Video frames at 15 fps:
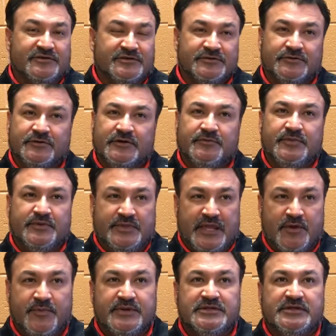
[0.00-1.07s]
So
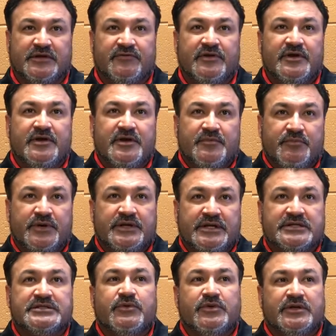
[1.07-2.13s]
that'll be tough. But
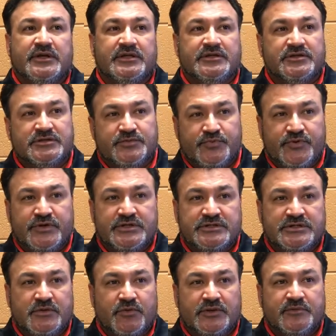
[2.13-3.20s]
yes, I want to get their
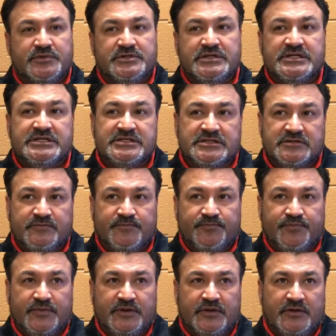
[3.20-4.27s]
experience. I want them to at least
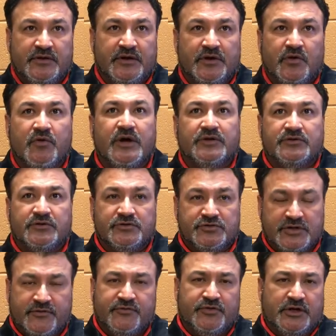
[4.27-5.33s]
go out there and
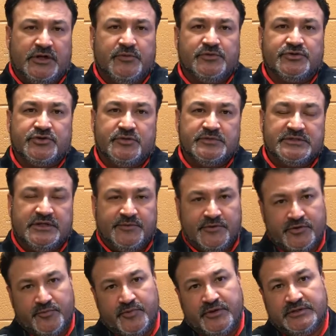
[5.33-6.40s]
try a couple of tournaments, get them
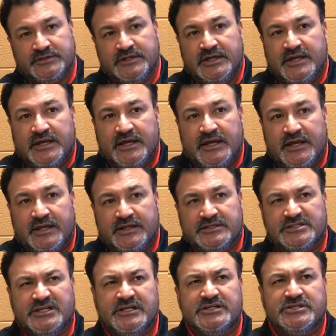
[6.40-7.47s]
under the belt, and
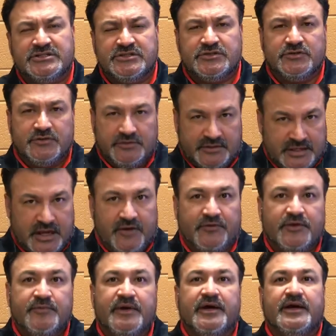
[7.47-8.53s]
just get adjusted to carrying
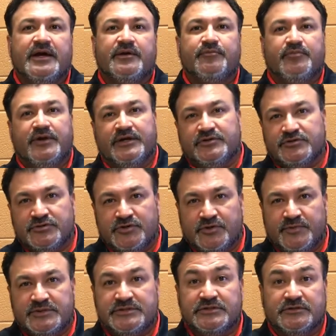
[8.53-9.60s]
the bag, playing two
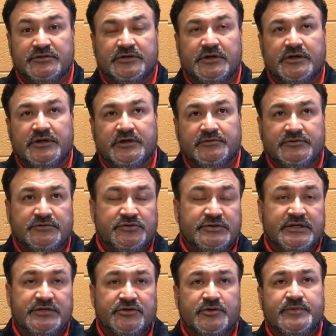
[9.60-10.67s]
tournaments, you know, 2
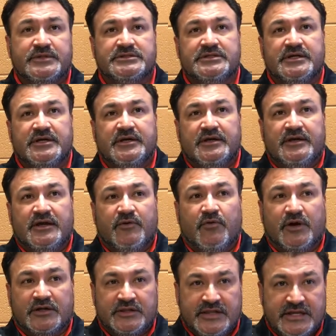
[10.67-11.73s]
day tournaments, and
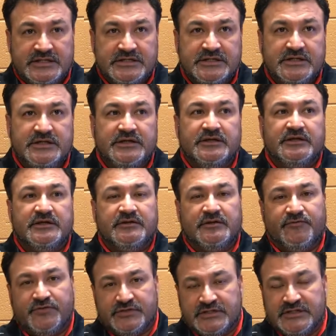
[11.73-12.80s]
walking the 18 and
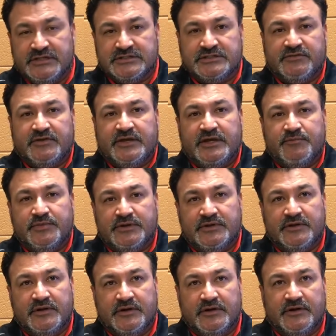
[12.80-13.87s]
the fatigue and stuff like that.
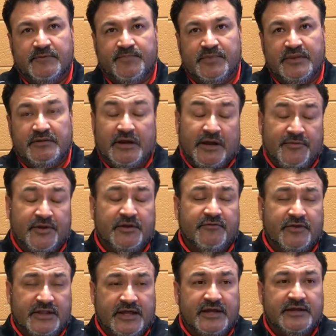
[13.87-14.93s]
But I think if
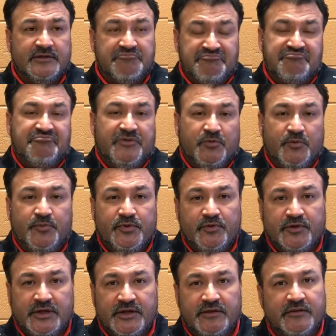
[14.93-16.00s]
they like it, then we'll be
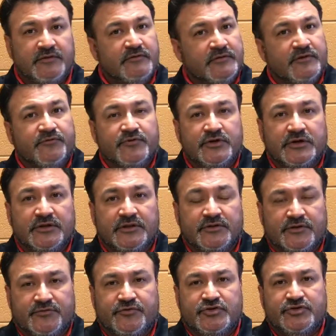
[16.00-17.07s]
okay
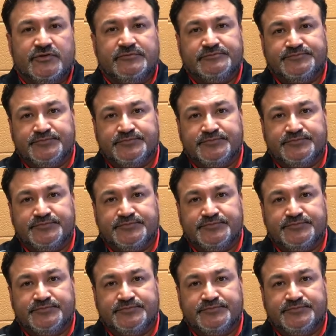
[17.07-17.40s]
in the future.